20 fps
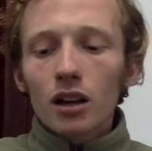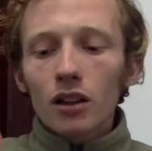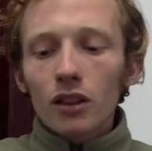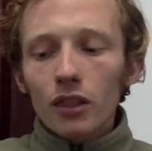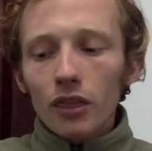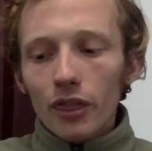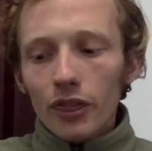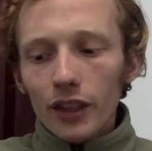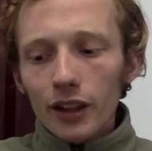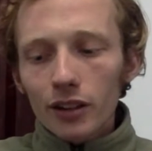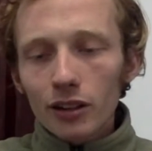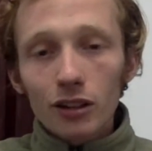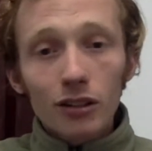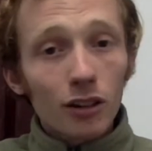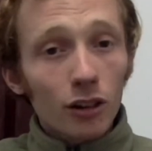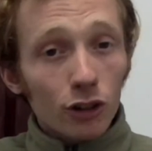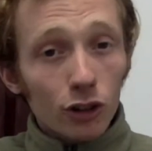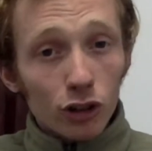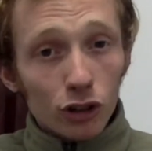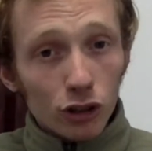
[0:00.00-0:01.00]
This is
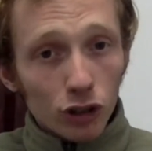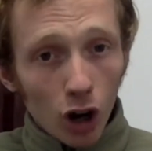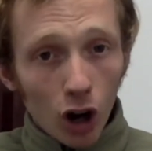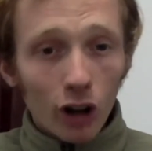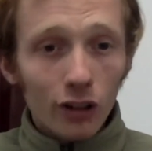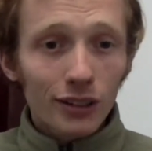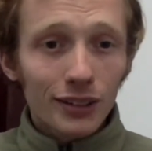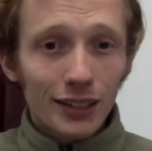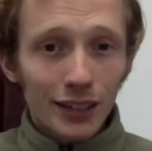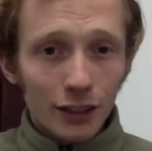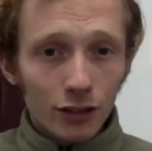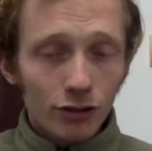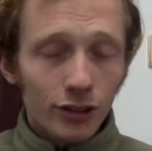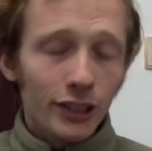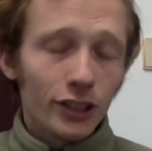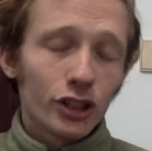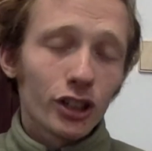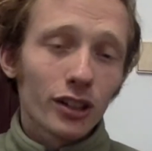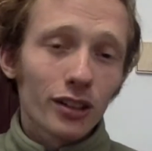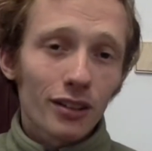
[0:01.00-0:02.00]
across tea
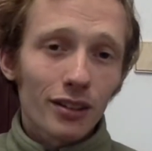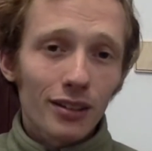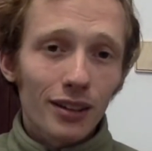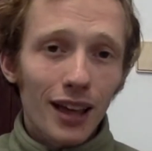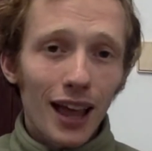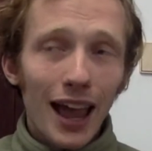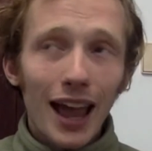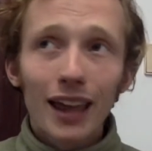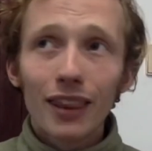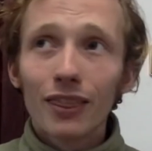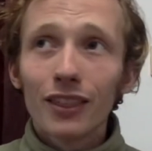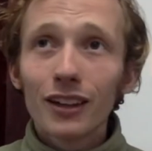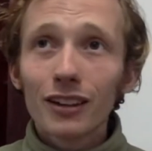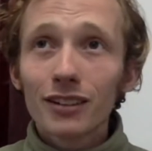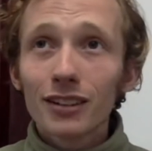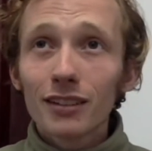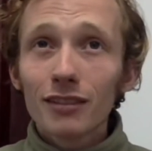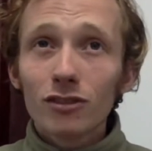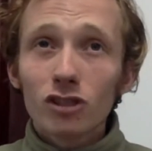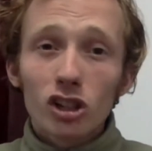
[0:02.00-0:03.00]
regions, and this
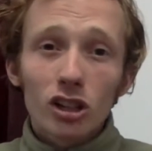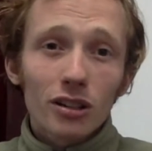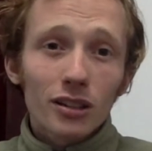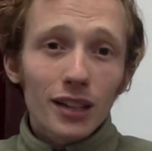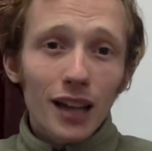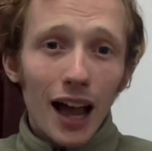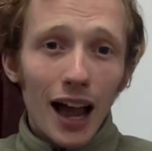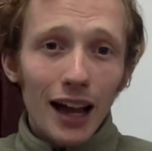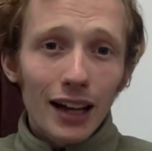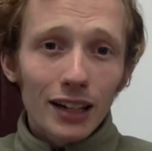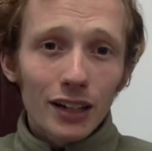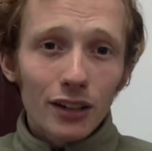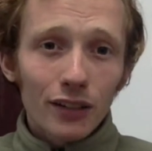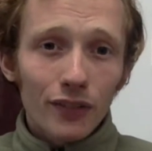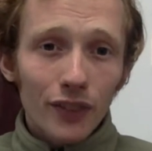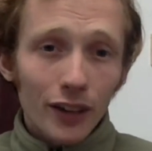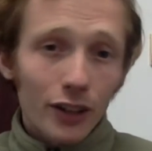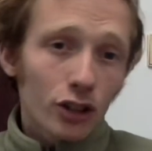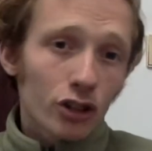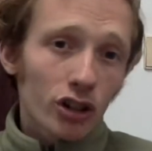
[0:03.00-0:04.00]
is just kind of,
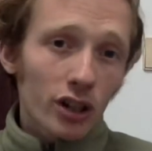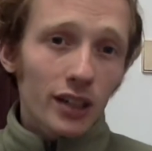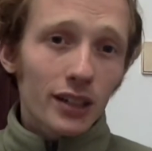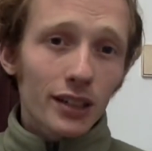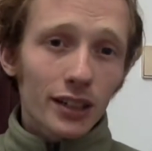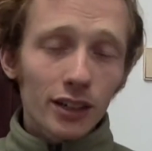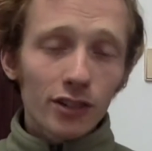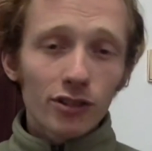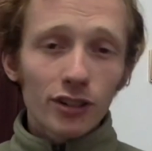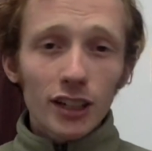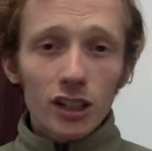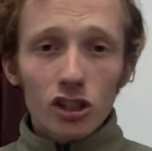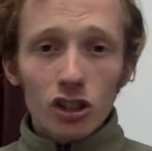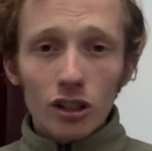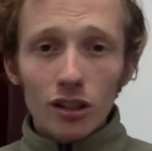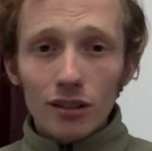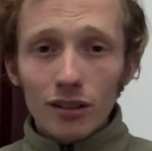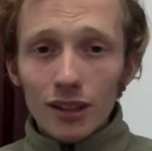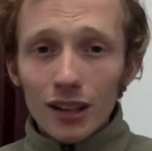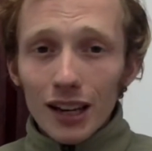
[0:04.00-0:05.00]
in green tea
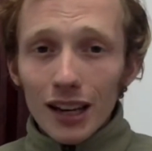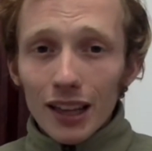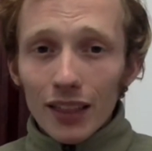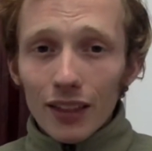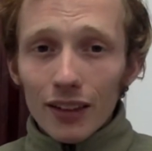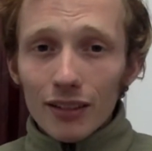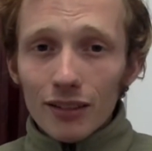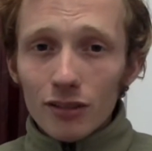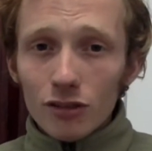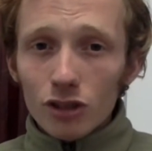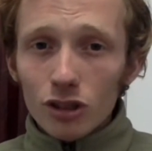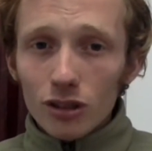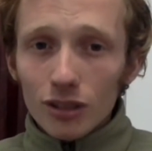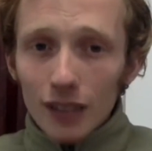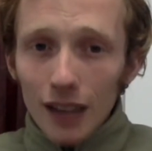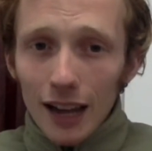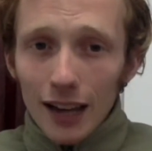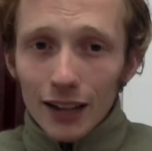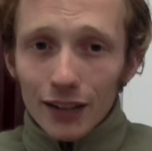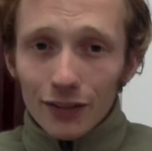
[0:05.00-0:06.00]
regions, this is just
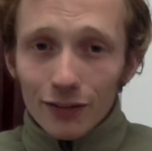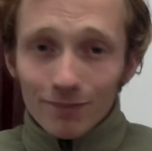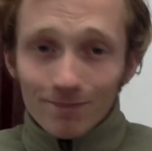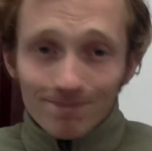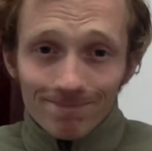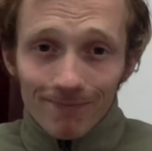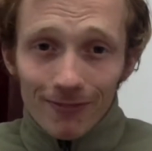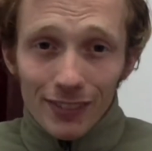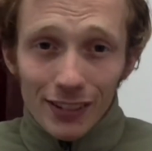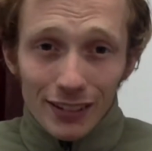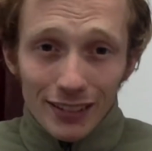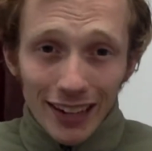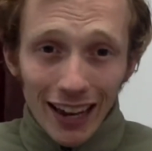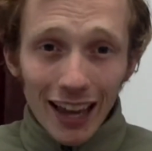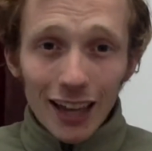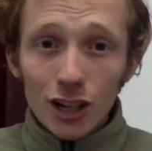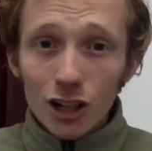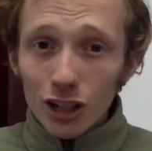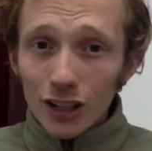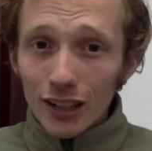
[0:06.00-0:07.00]
kind of
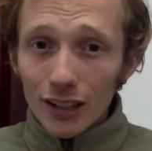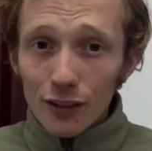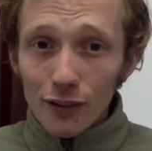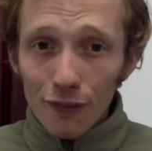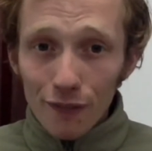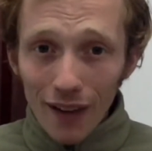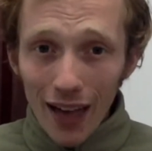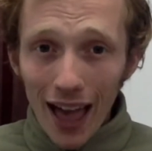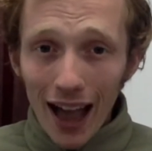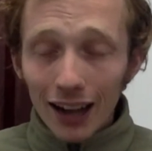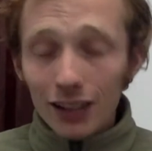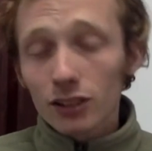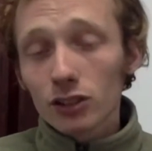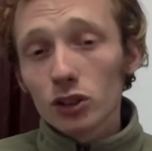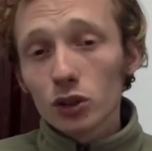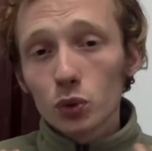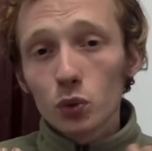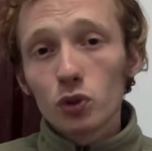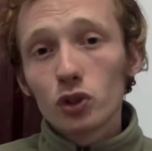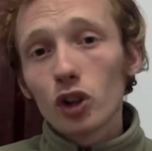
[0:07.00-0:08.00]
standard, it's fact.
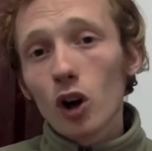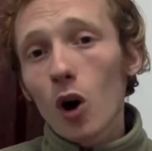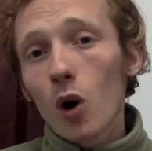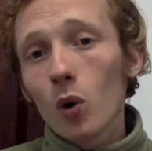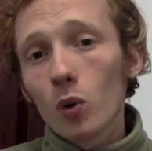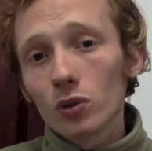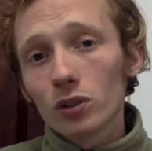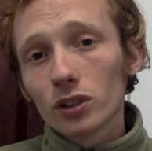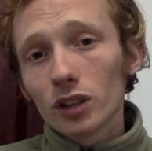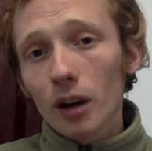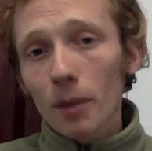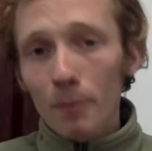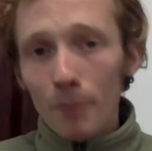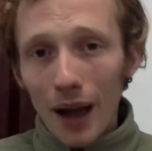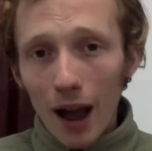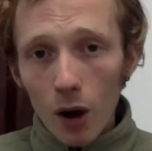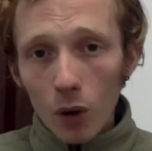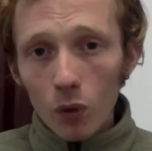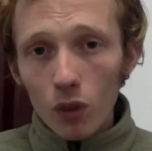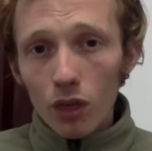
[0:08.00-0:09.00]
You don't dump
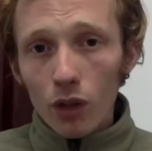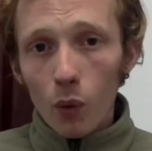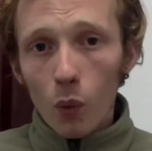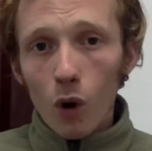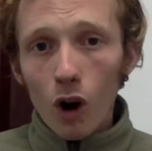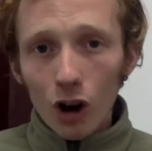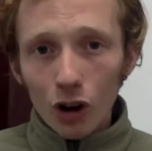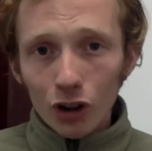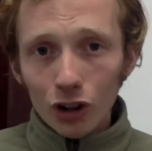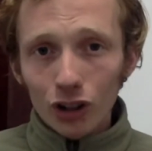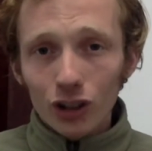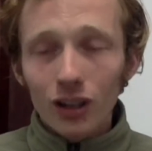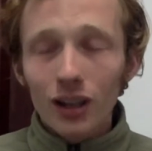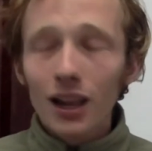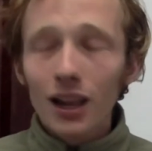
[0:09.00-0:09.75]
out the water.